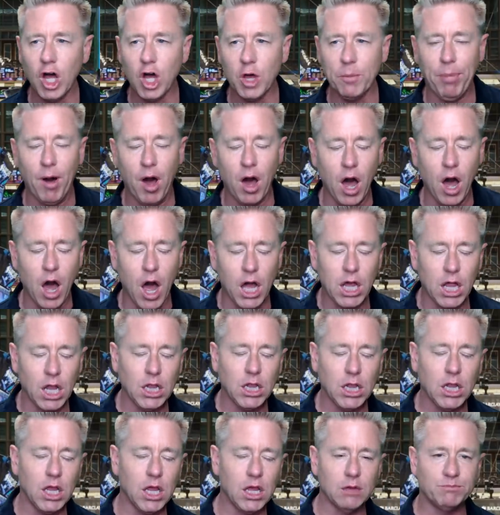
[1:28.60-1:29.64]

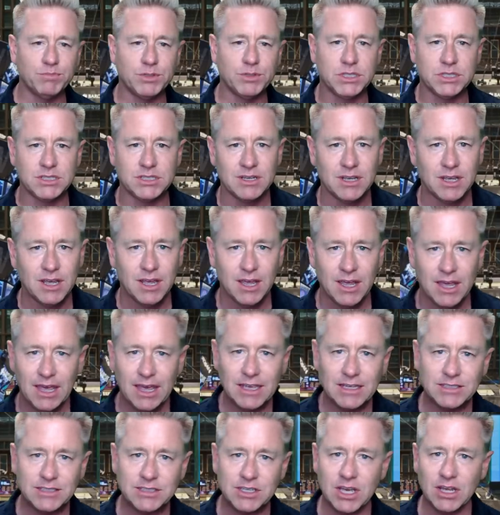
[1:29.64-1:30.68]
apocalypse
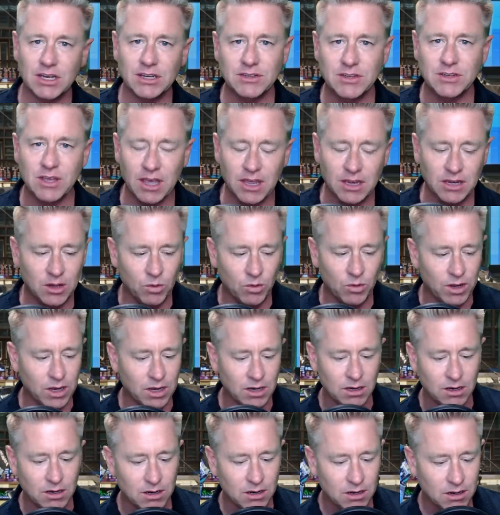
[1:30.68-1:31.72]
is
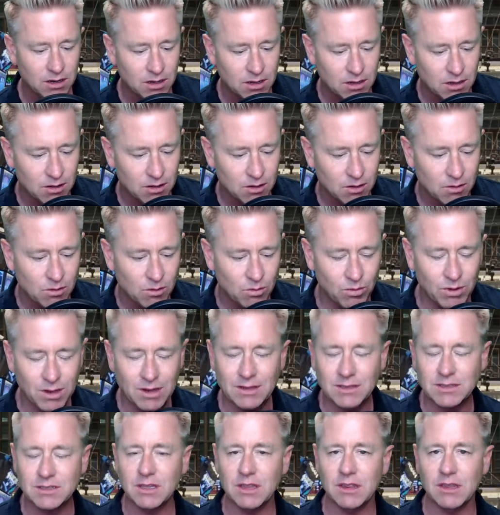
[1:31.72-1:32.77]
continuing. We
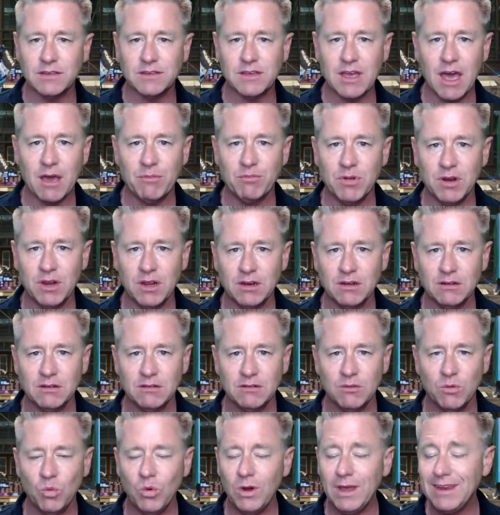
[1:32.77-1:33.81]
didn't see this happening.
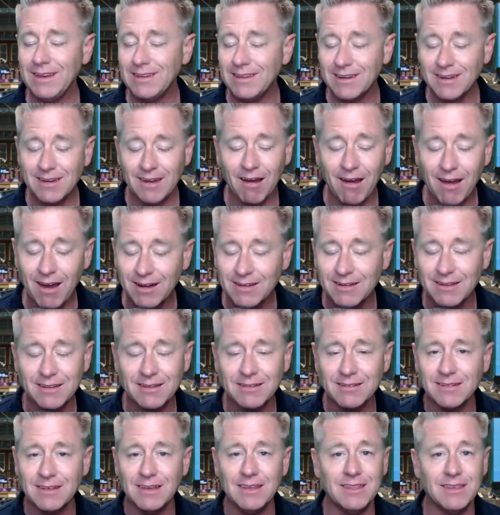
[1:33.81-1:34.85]
We did not
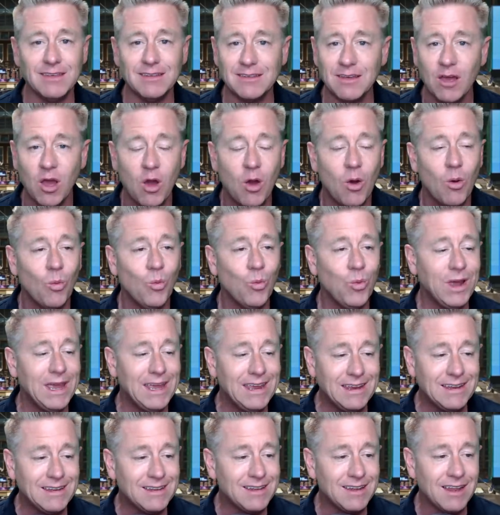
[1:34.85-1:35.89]
see this.
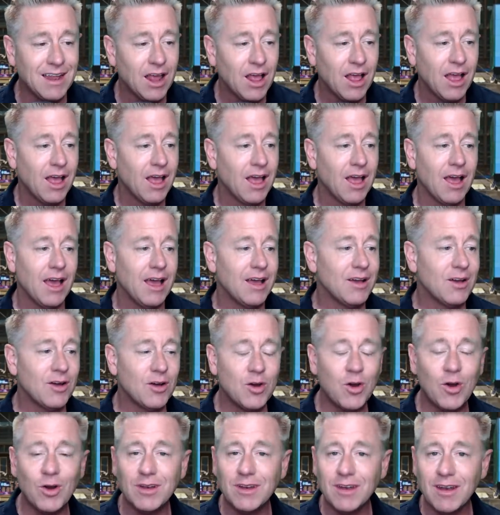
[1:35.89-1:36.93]
We
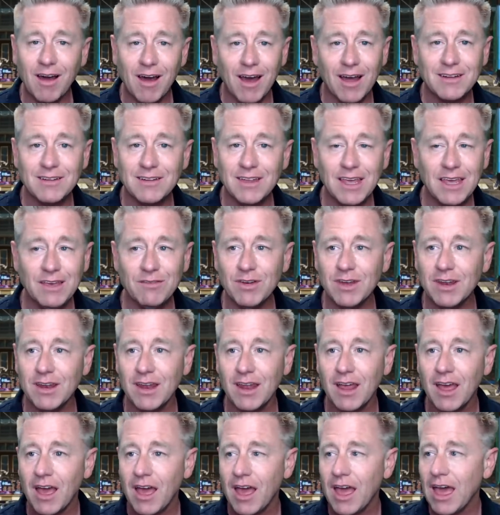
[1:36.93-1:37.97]
could not
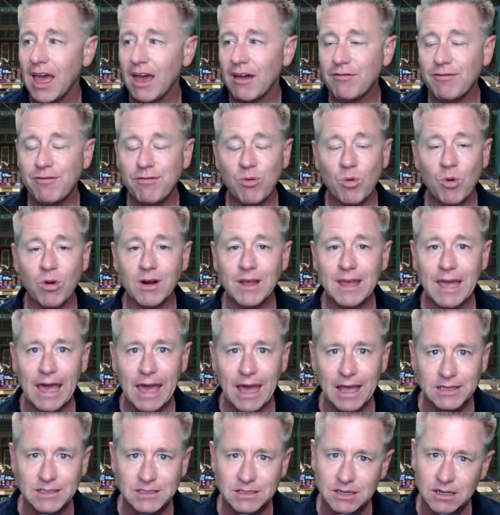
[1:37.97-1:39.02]
even have
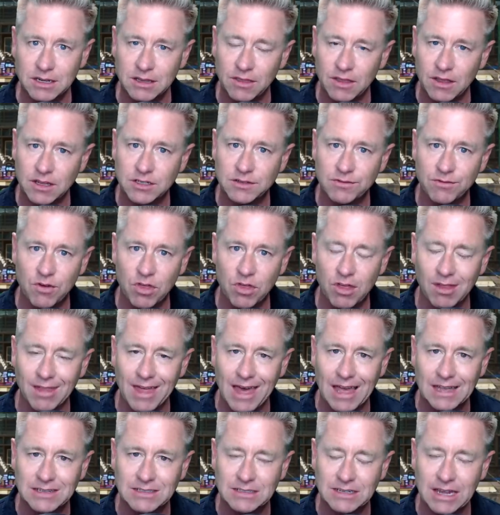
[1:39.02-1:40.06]
forecasted this for the
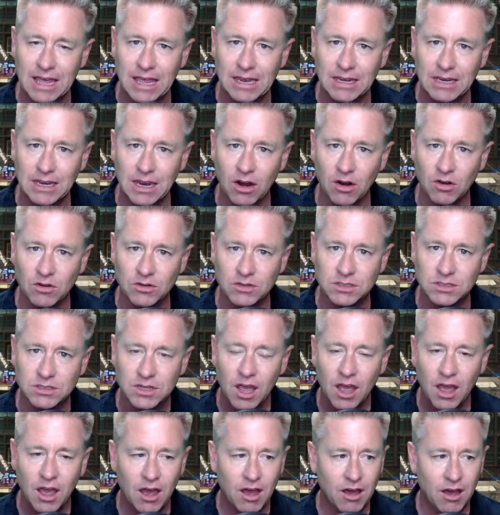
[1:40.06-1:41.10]
last ten years
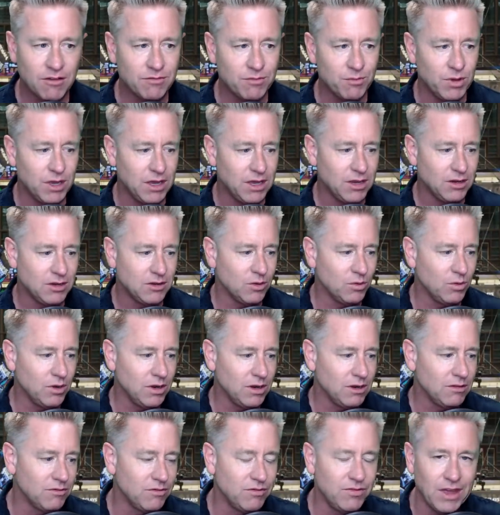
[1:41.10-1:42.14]
of me
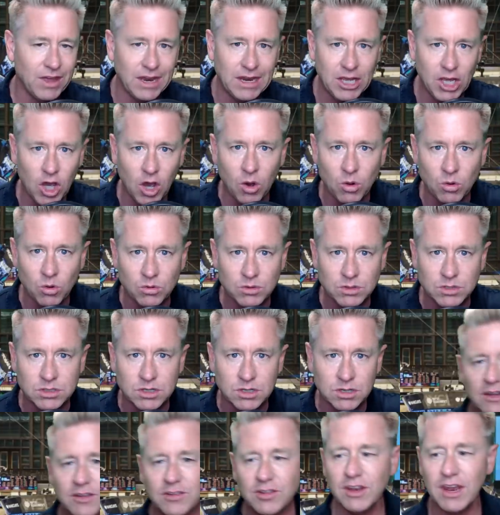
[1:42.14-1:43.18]
doing
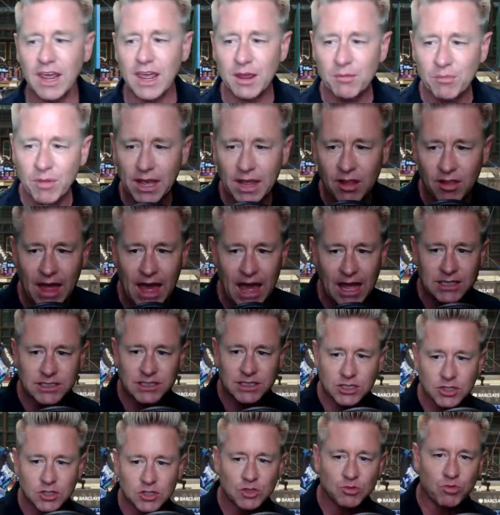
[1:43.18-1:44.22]
videos. Today in my class,
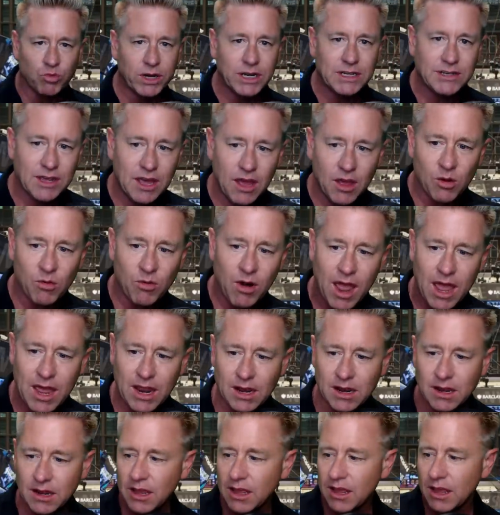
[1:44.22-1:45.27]
this is retail,
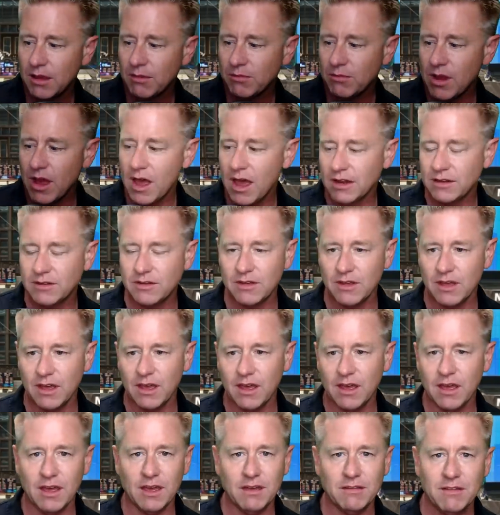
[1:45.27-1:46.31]
right? I'm not
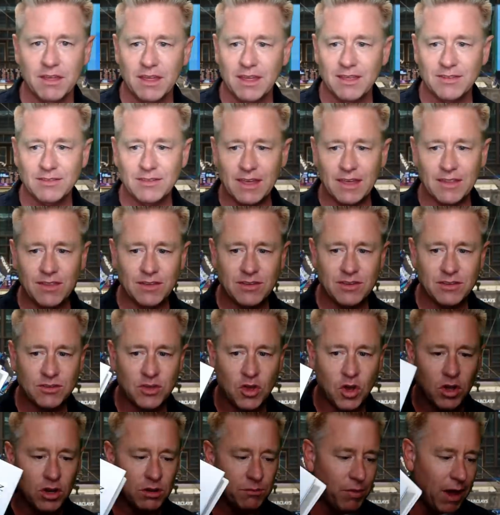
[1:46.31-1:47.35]
uh, saying this is
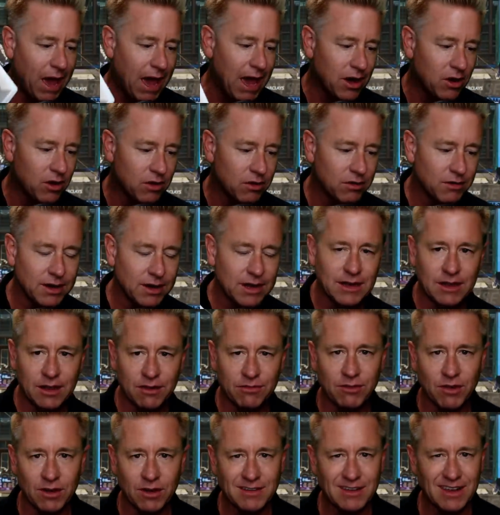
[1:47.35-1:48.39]
good, bad, or
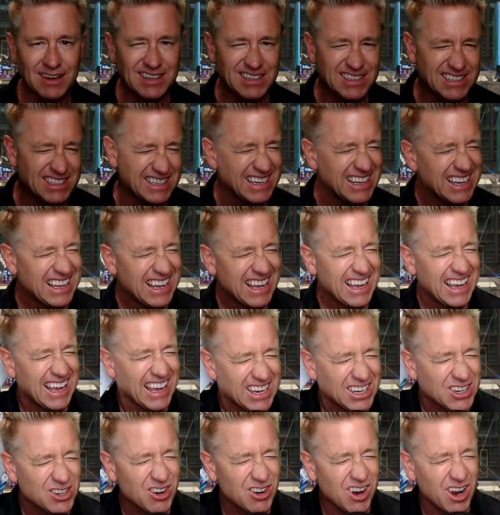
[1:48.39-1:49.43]
indifferent. I just
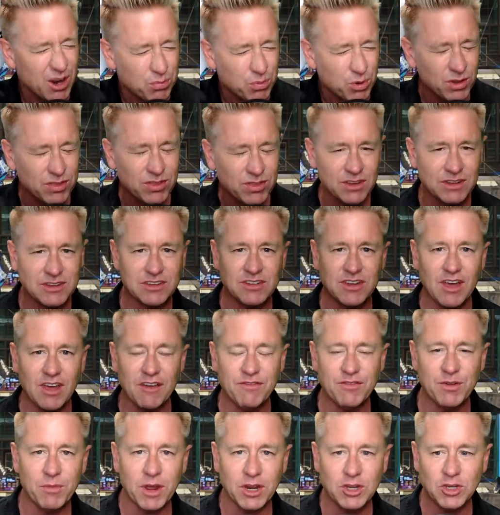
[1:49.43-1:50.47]
try to put the
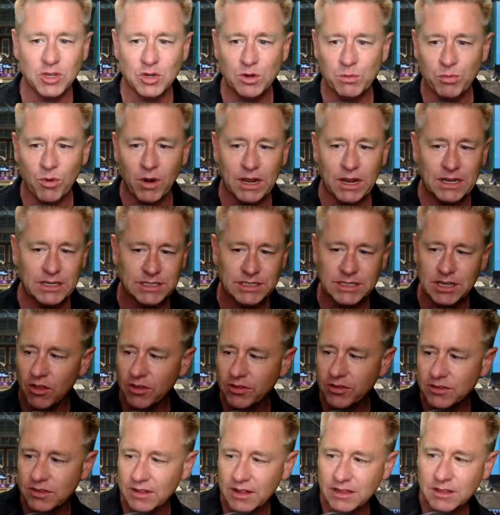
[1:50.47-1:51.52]
stuff in my two brain
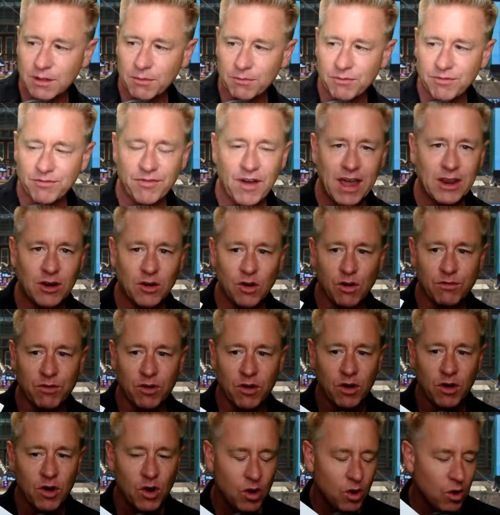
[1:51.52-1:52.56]
cells and let them fight
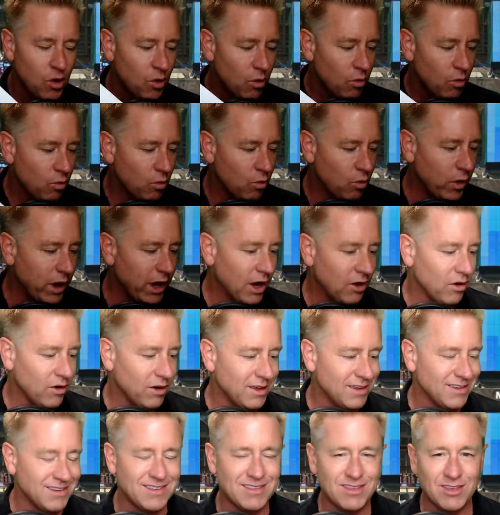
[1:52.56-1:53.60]
over where
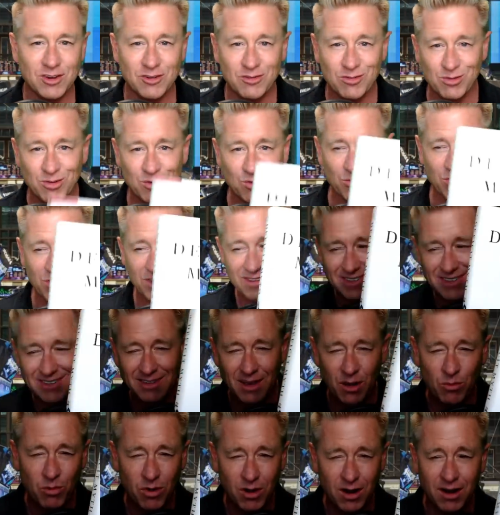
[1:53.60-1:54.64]
is the truth?
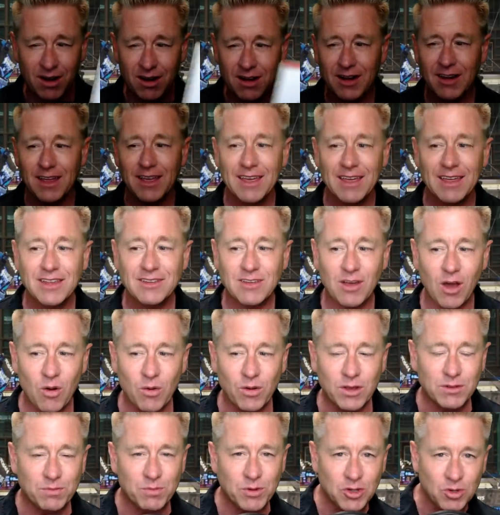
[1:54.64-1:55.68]
Somewhere, it's
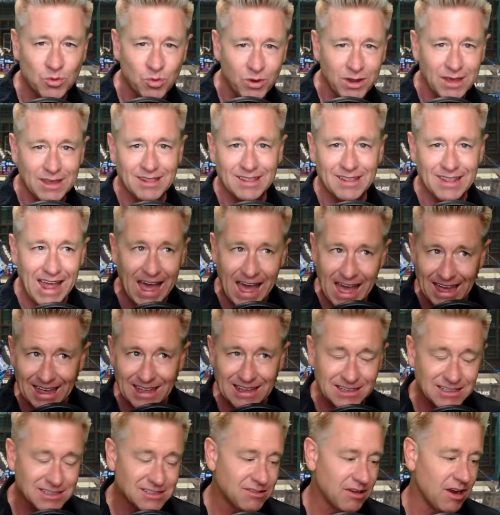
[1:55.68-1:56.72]
always between
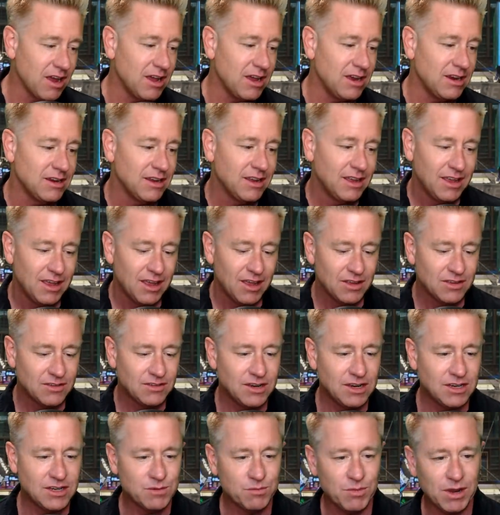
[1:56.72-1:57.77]
lies, right? I was
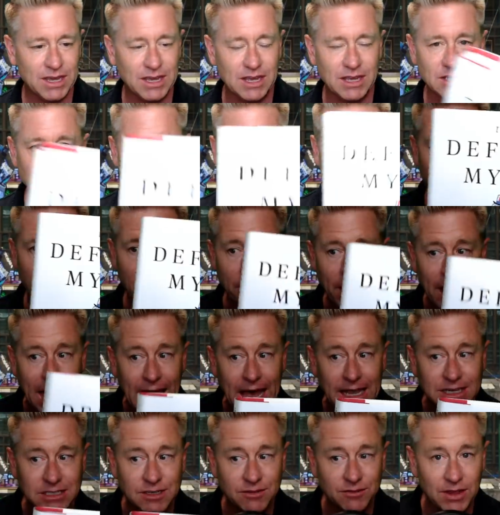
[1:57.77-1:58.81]
teaching my kids about
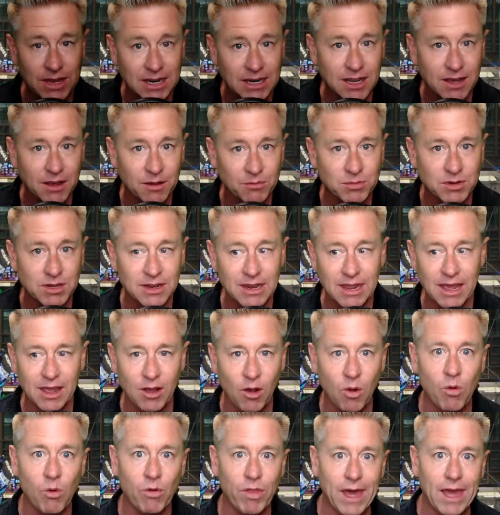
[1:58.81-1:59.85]
passive income
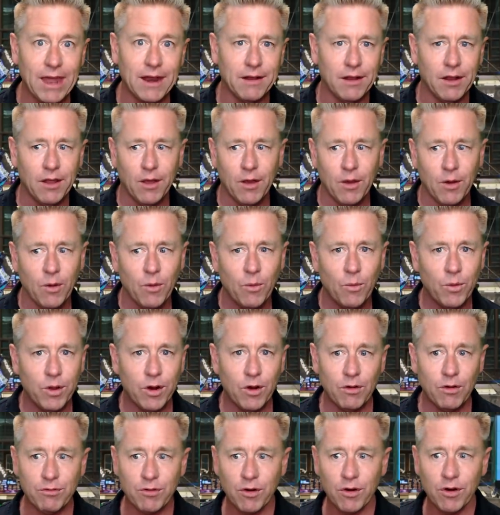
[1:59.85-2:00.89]
today. Oh, that
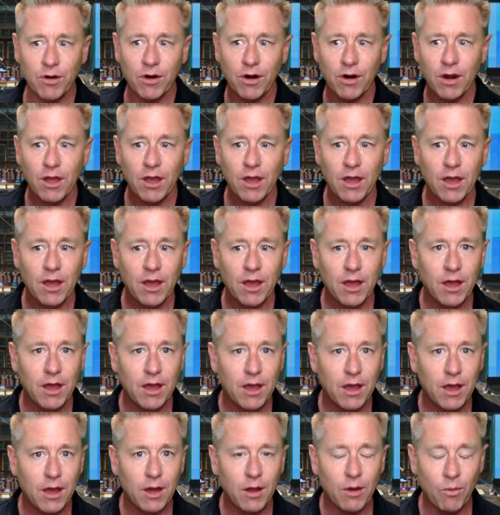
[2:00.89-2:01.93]
went over
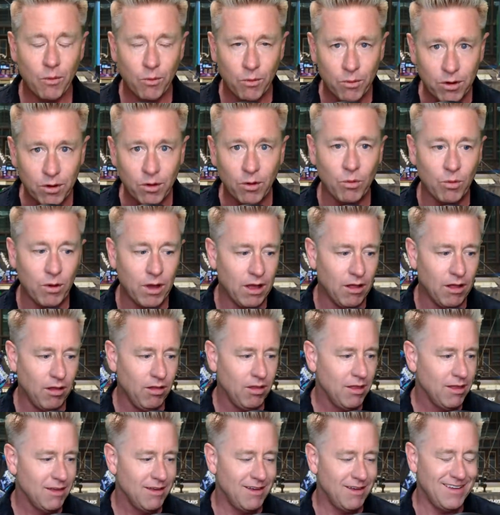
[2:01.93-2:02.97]
real
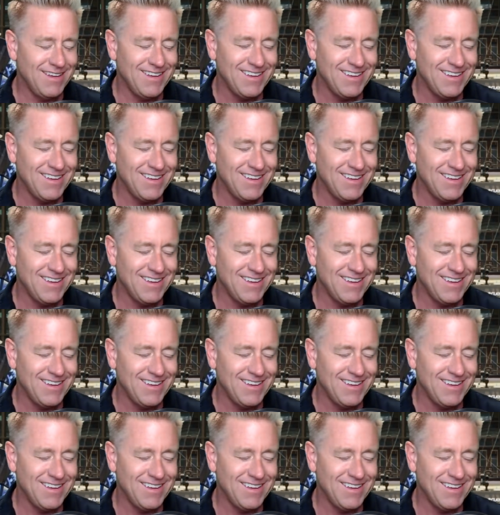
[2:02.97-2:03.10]
well.